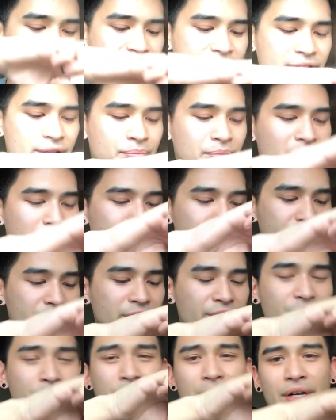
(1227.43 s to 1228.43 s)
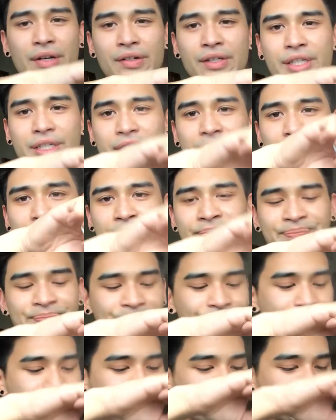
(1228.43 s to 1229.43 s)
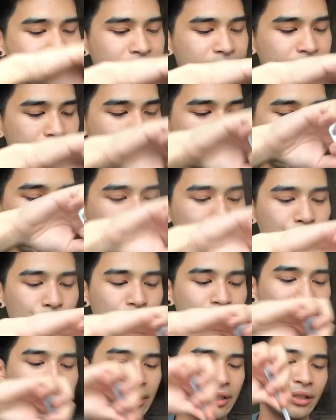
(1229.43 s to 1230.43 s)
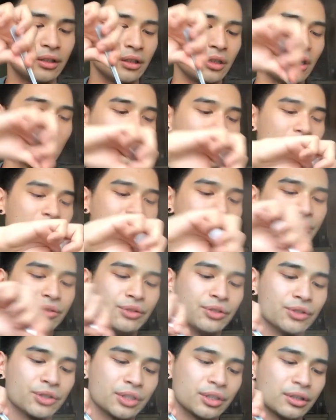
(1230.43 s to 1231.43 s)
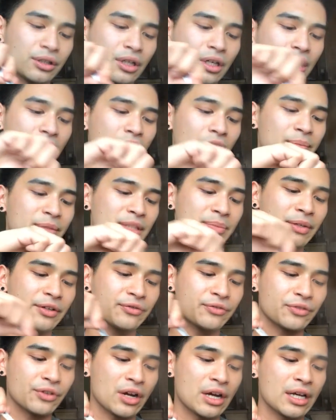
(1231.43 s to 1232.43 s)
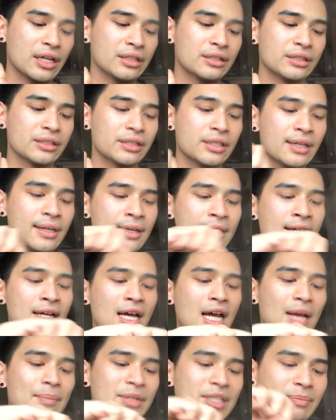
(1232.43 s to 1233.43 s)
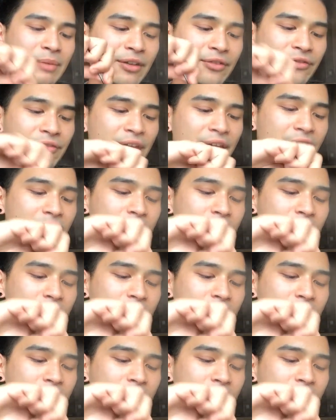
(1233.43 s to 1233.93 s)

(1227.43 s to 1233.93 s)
of my recent memories of America. I do miss it a lot. I miss New York a lot. I miss my friends. I miss my